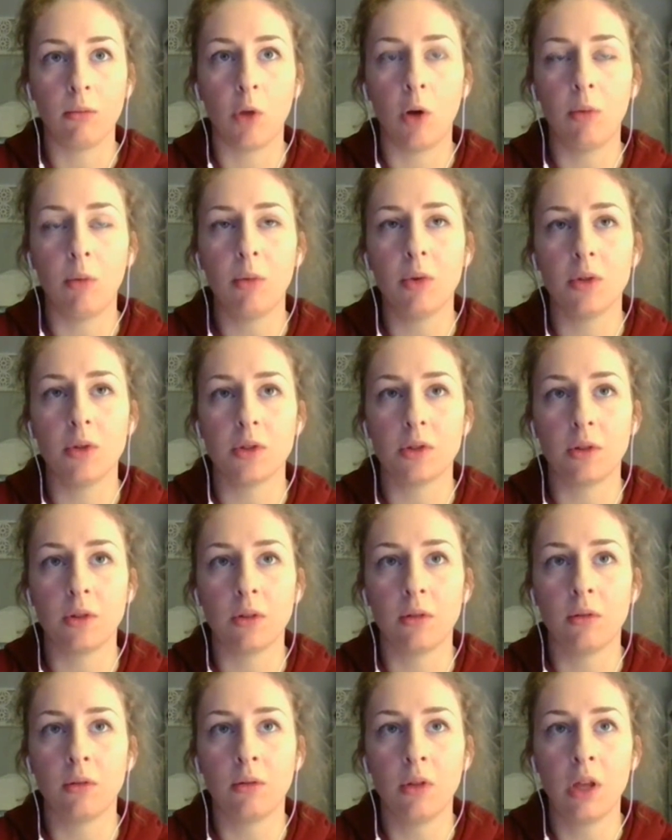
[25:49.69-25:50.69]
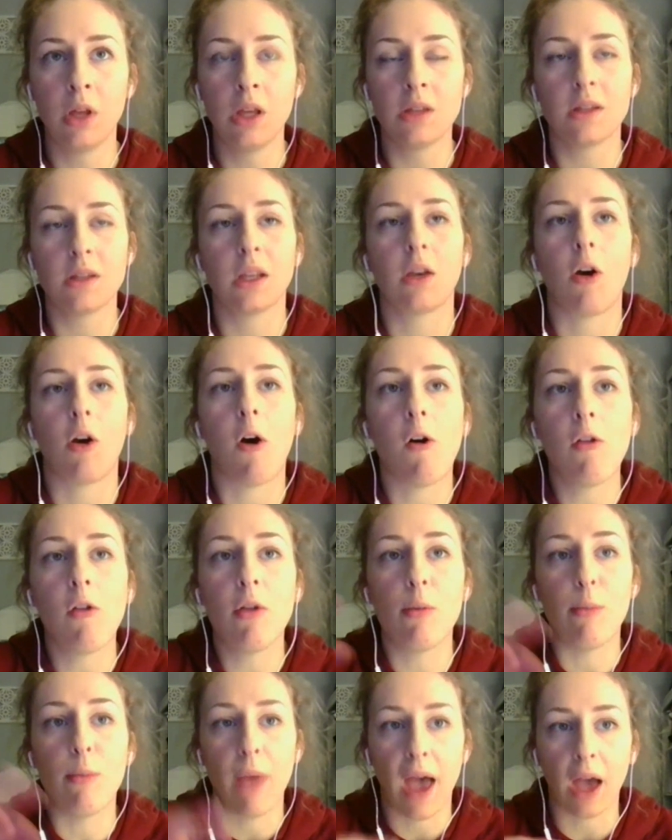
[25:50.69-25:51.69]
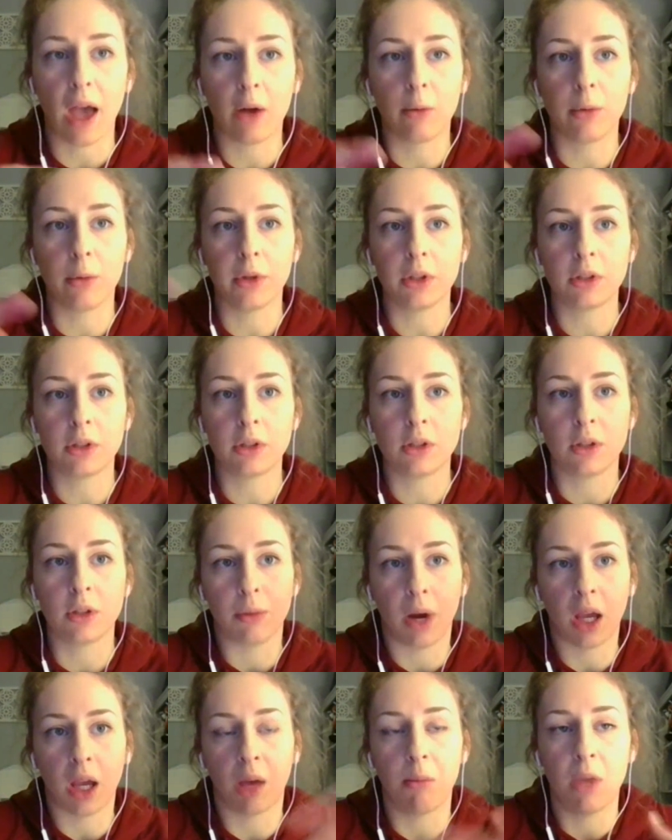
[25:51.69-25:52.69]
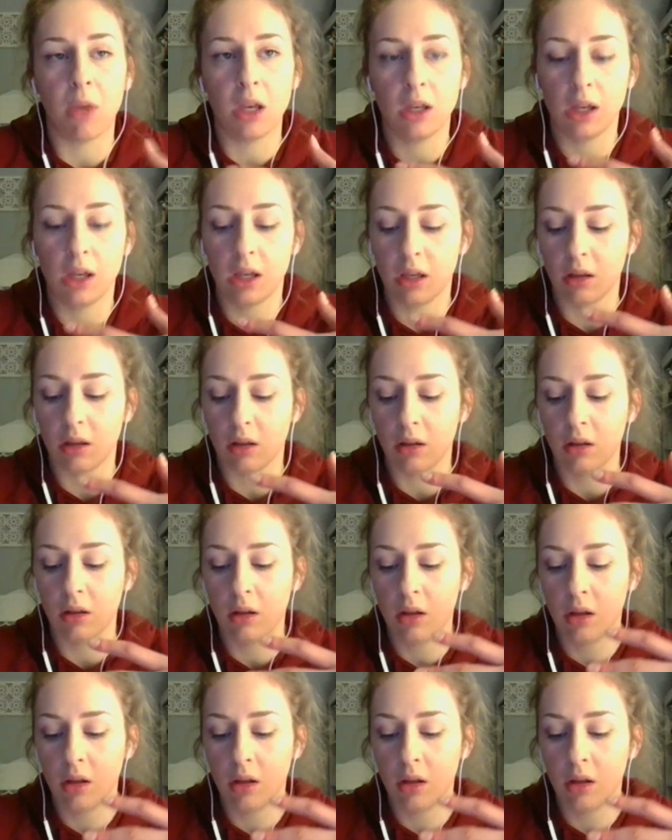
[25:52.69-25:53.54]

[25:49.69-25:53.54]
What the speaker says: almost like all the back work to recommending